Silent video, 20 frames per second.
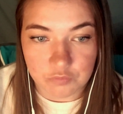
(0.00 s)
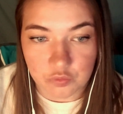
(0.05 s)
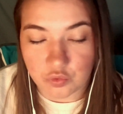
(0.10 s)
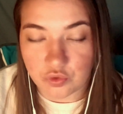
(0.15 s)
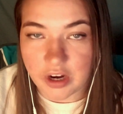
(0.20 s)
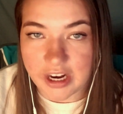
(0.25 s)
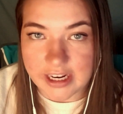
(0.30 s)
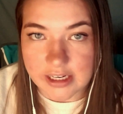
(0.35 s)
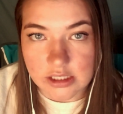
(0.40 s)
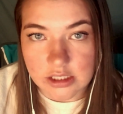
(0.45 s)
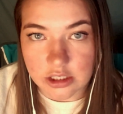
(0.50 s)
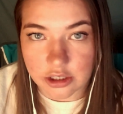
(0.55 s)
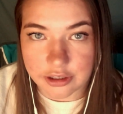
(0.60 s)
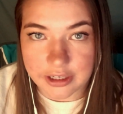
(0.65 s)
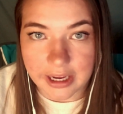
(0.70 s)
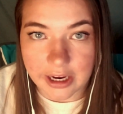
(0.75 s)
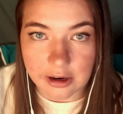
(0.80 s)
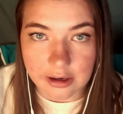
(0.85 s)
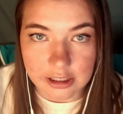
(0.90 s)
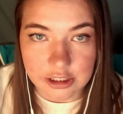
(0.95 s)
race or
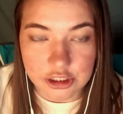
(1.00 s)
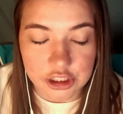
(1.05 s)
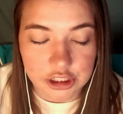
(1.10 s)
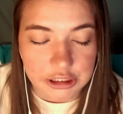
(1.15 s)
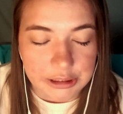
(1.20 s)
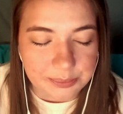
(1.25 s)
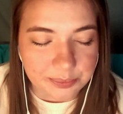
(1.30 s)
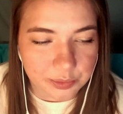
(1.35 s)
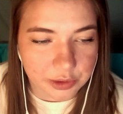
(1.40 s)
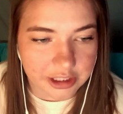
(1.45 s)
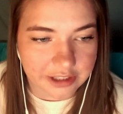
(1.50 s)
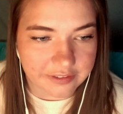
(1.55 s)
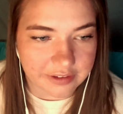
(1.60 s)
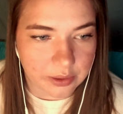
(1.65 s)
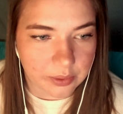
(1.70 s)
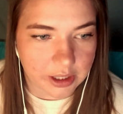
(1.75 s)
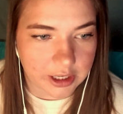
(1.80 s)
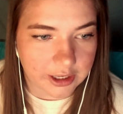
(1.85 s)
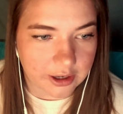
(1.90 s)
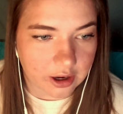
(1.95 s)
character, whatever
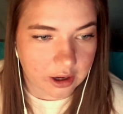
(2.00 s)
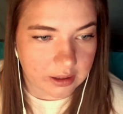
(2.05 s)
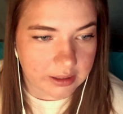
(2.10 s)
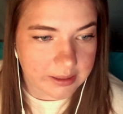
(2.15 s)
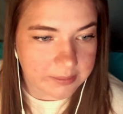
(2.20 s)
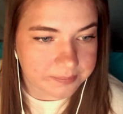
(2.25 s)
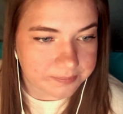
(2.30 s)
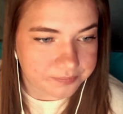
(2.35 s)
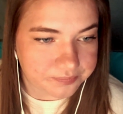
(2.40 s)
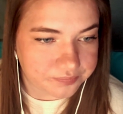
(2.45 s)
you want to call it.